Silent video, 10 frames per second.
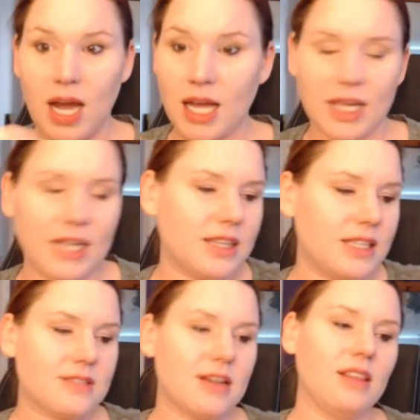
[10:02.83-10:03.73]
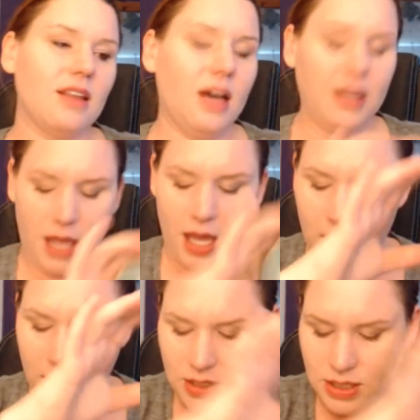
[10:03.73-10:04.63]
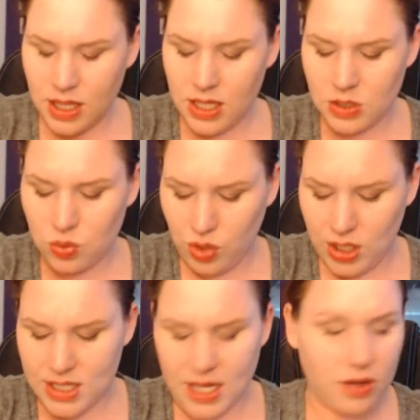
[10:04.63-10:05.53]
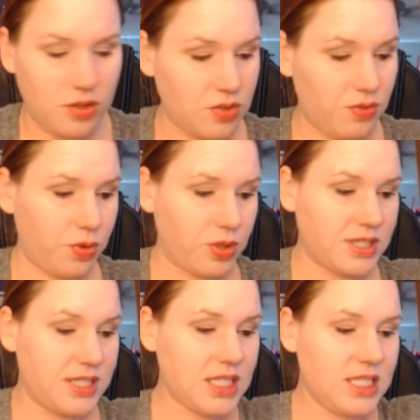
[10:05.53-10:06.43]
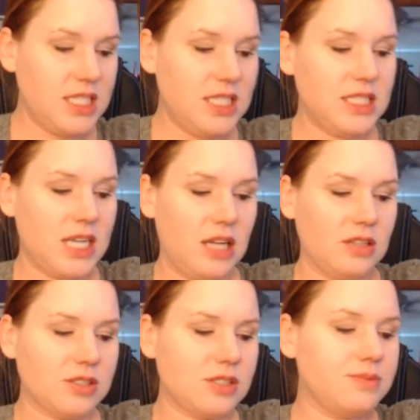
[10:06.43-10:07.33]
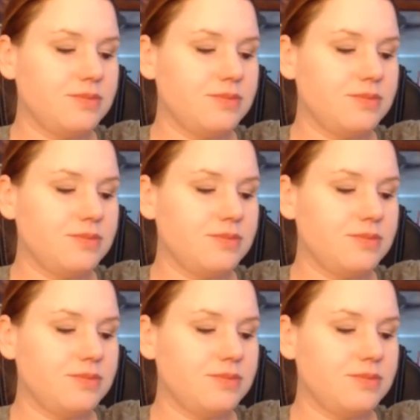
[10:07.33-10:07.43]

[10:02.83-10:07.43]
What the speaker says: I like this a lot. And this retails for $16.